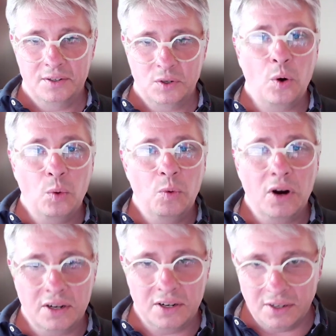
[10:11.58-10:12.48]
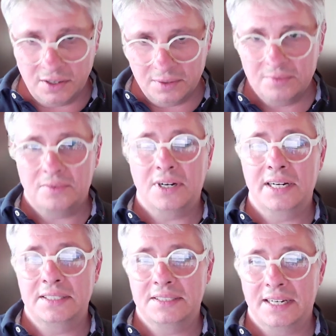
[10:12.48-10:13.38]
co-worker,
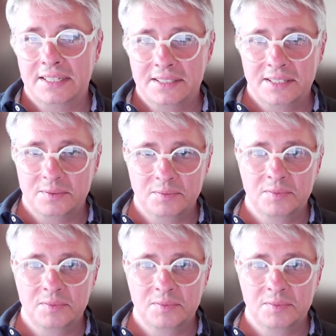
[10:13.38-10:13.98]
right? That